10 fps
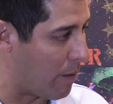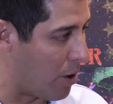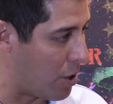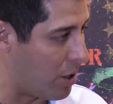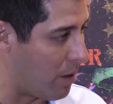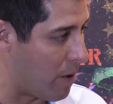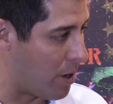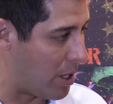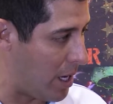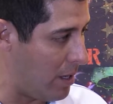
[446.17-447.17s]
version of
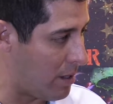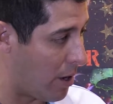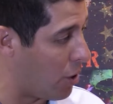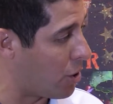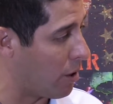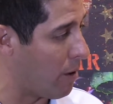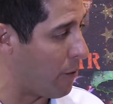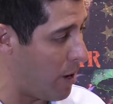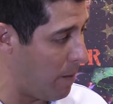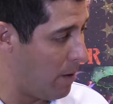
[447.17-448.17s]
our teas that are
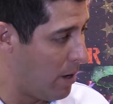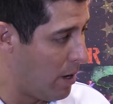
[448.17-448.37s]
sugar-free.